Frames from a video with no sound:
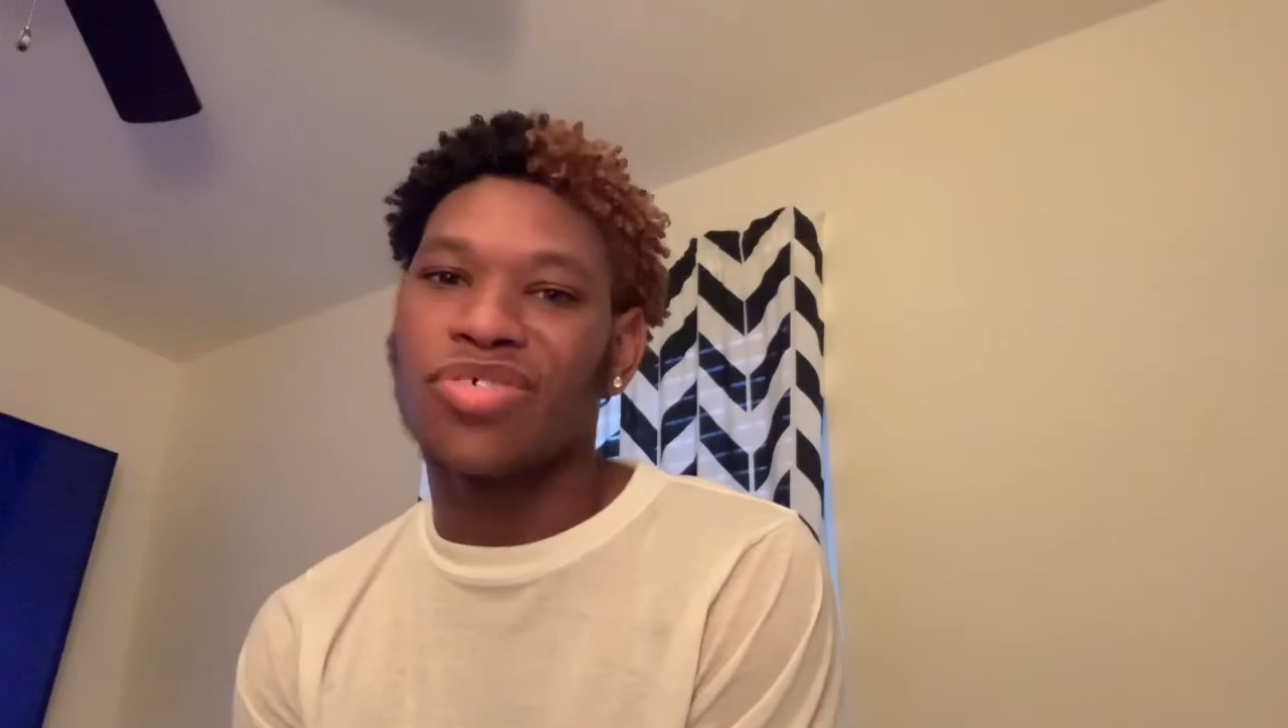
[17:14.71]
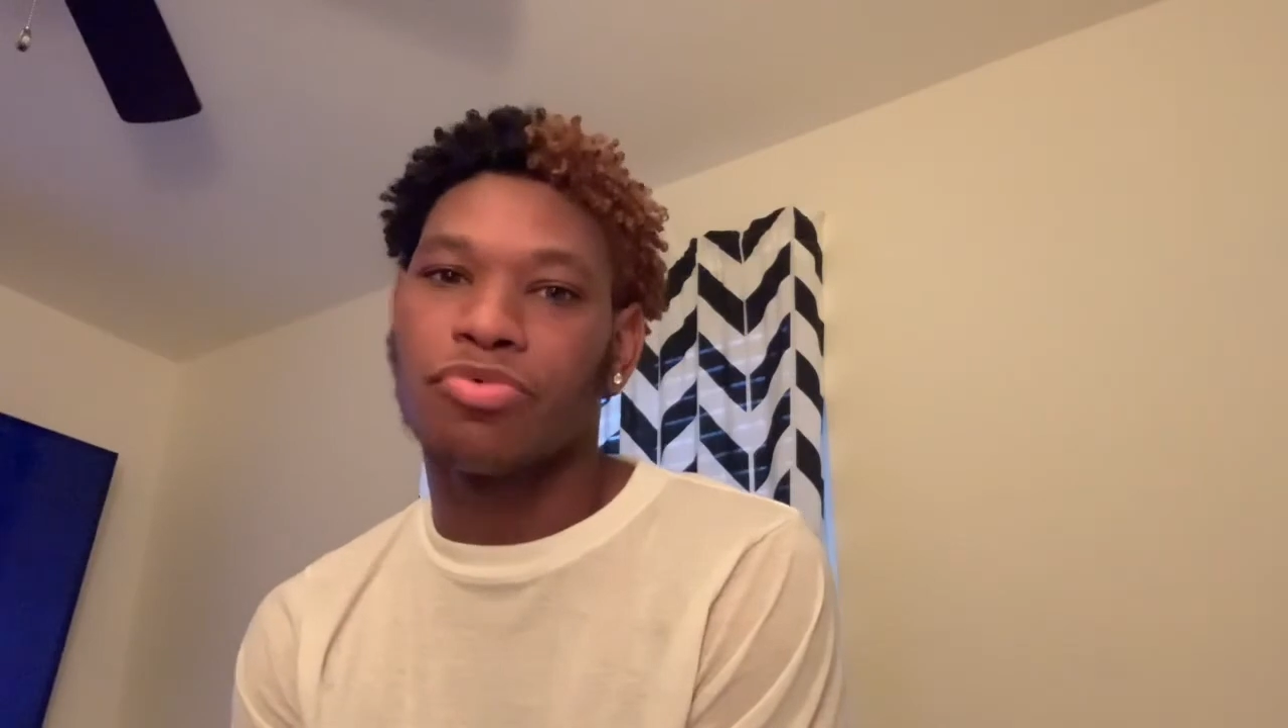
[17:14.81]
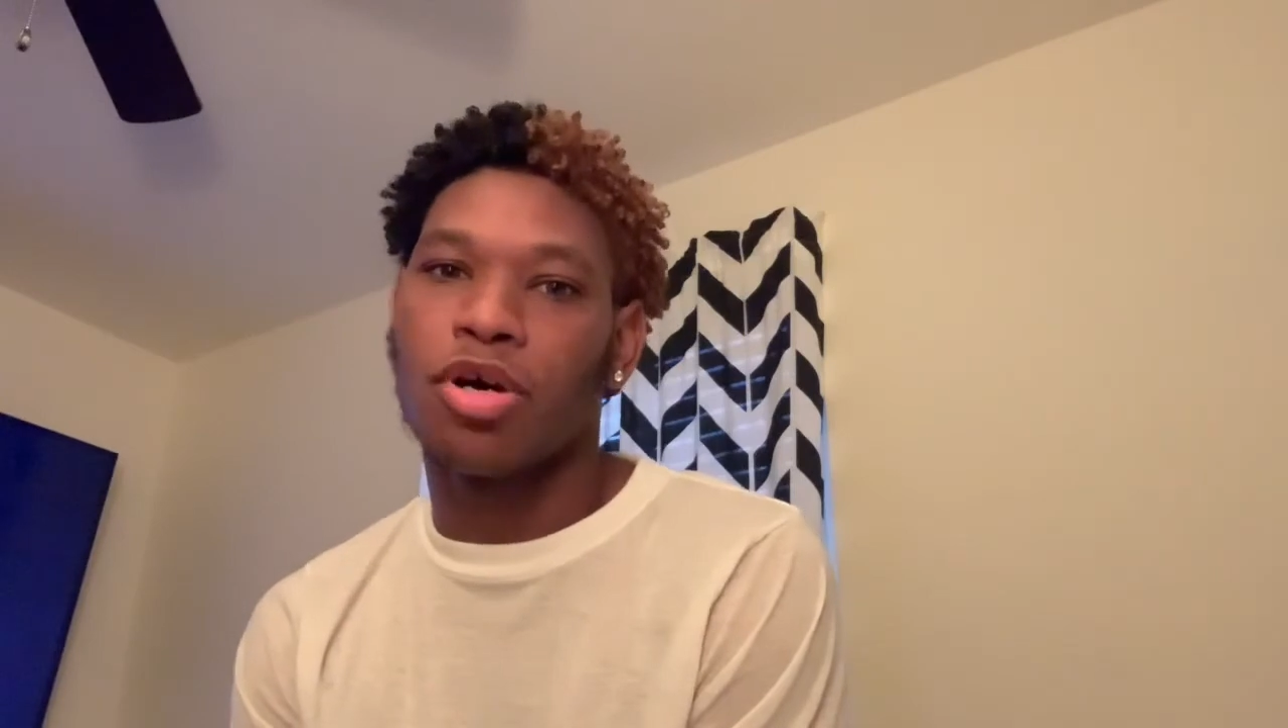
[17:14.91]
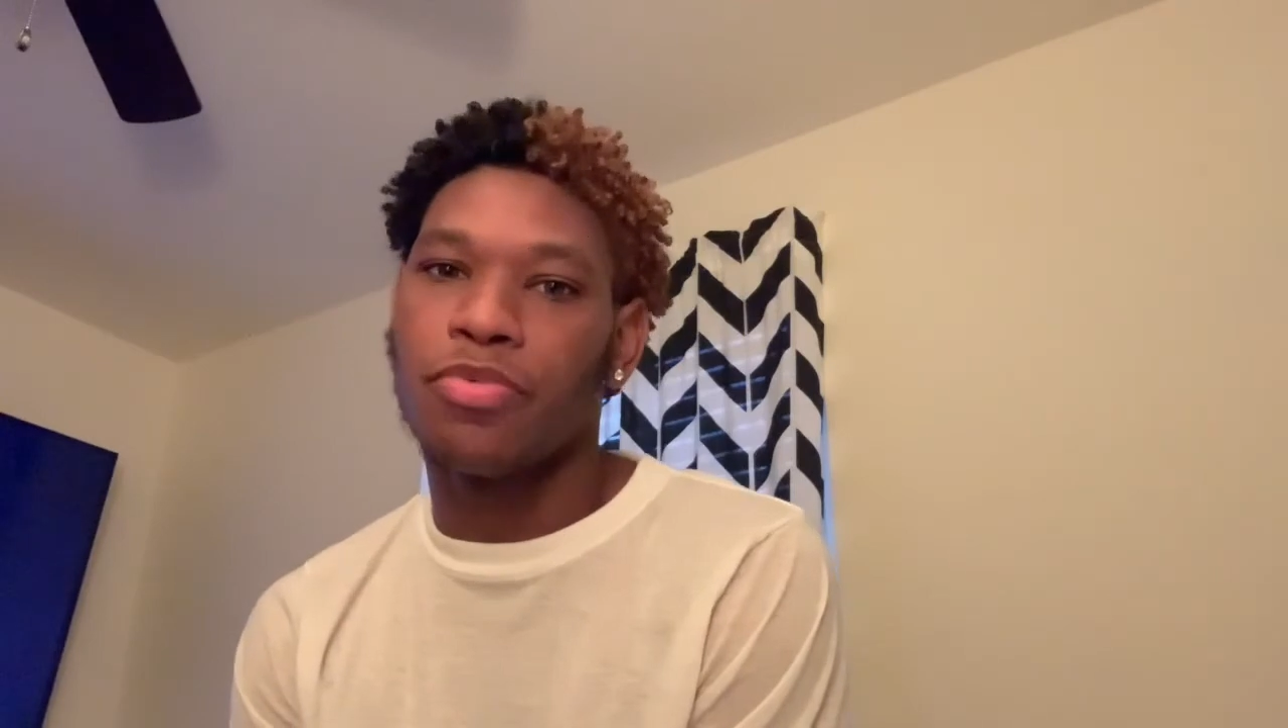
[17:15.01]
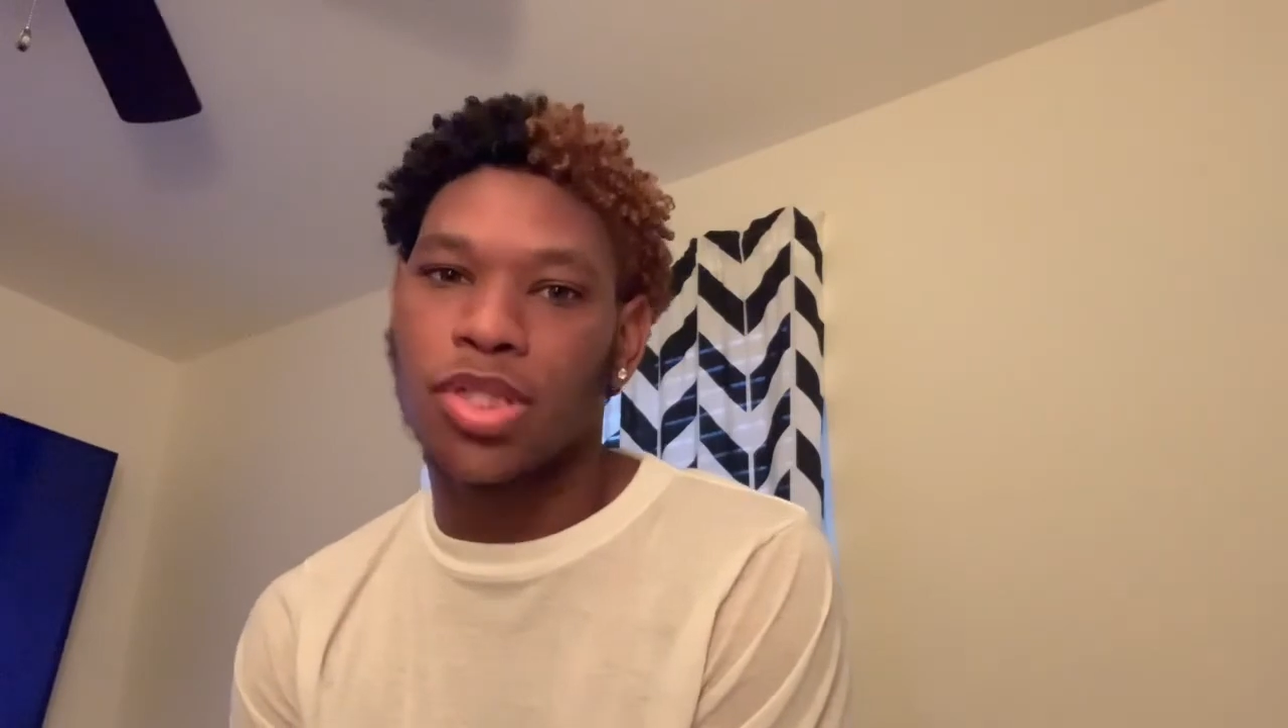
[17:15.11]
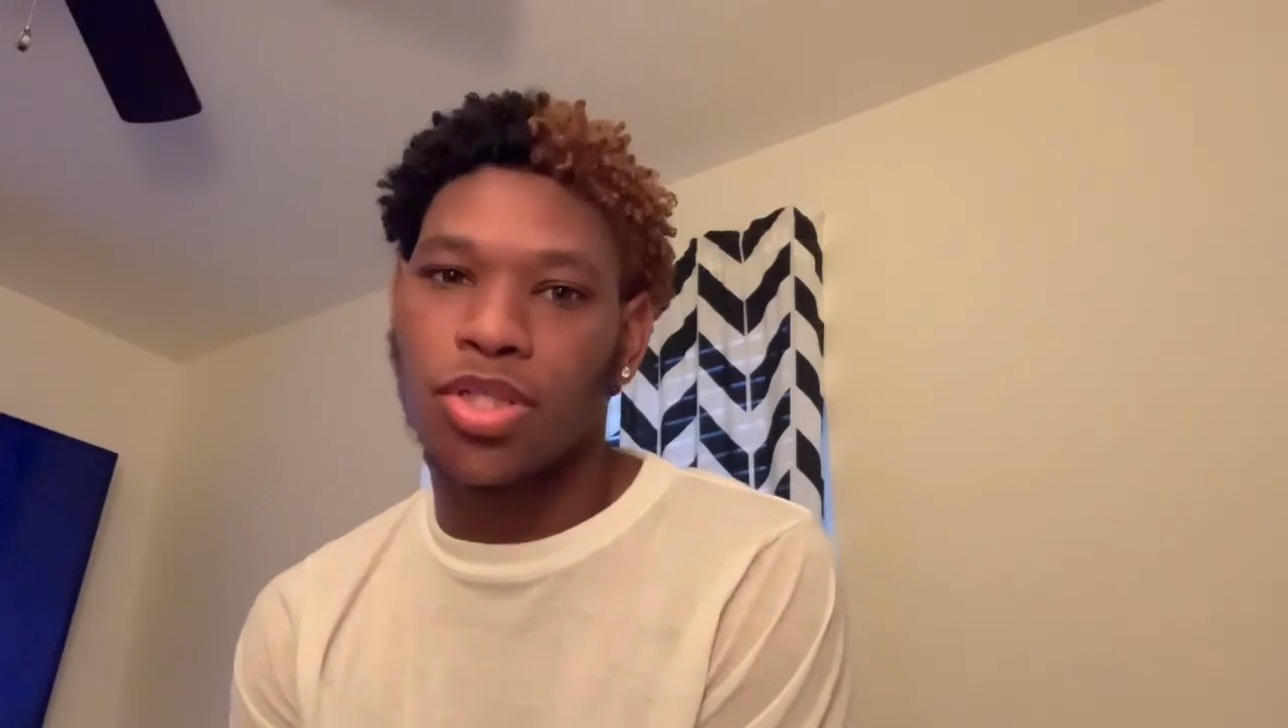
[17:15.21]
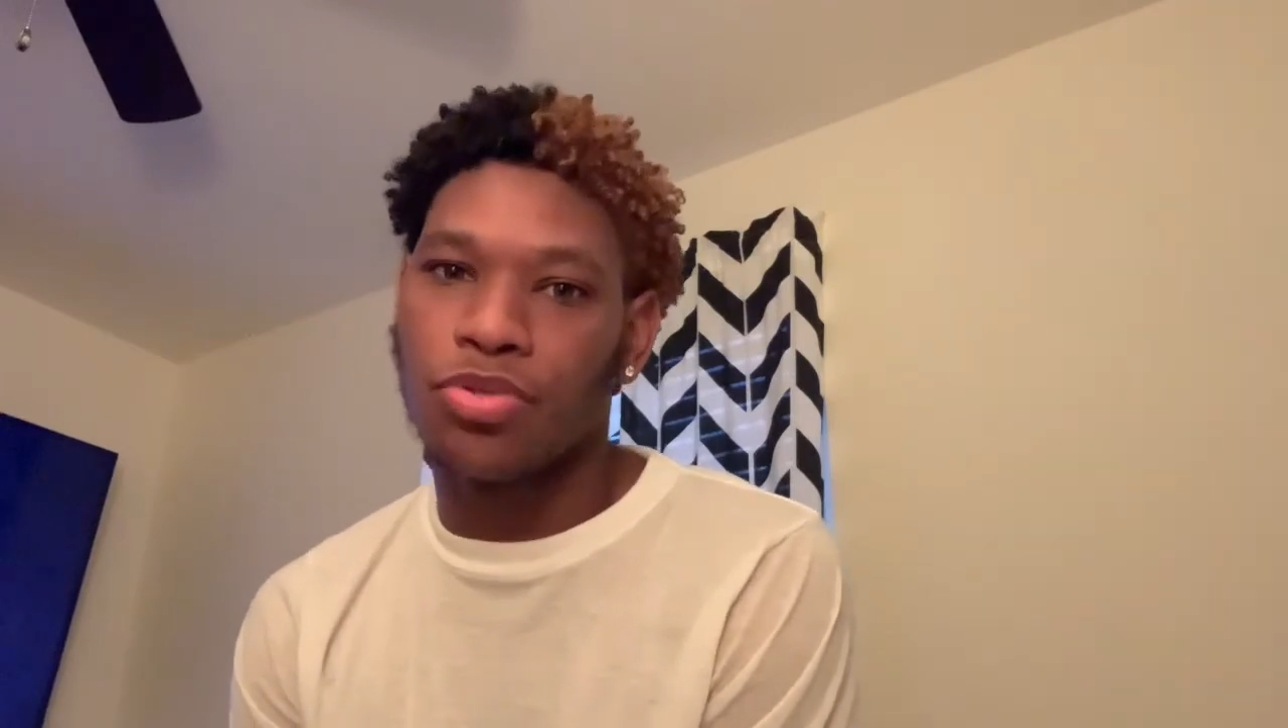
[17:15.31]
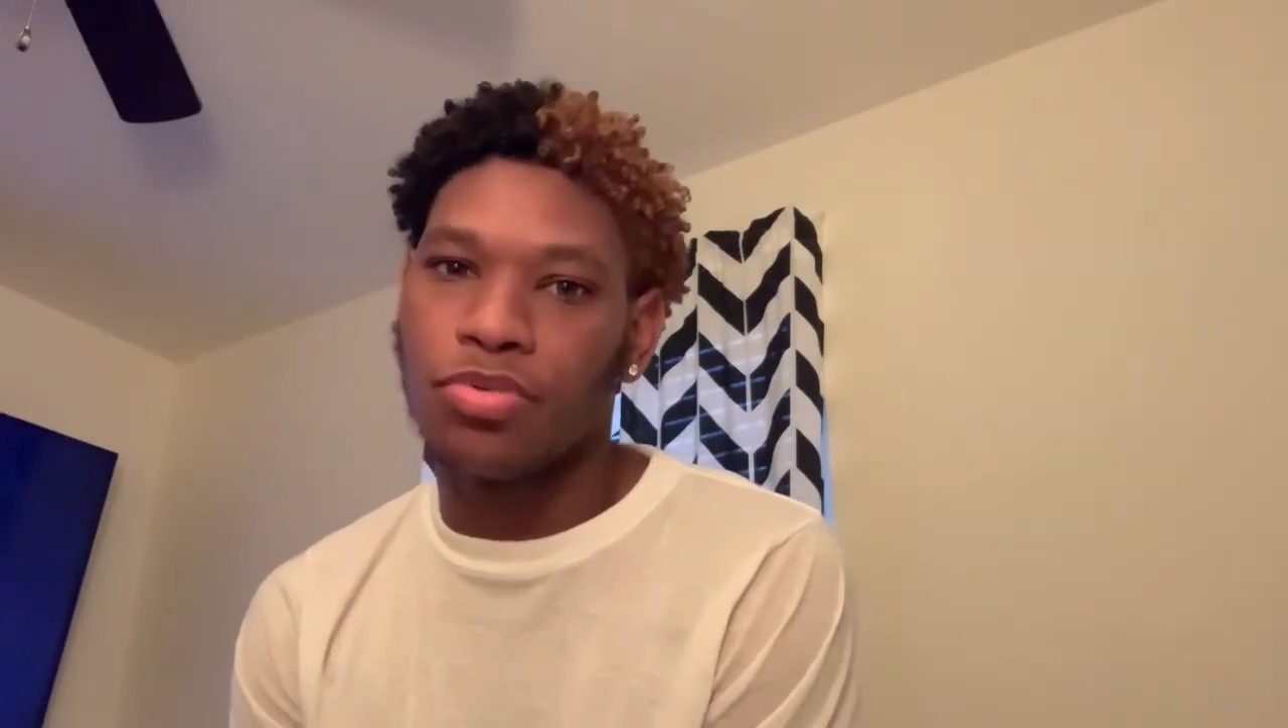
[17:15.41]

wrong with you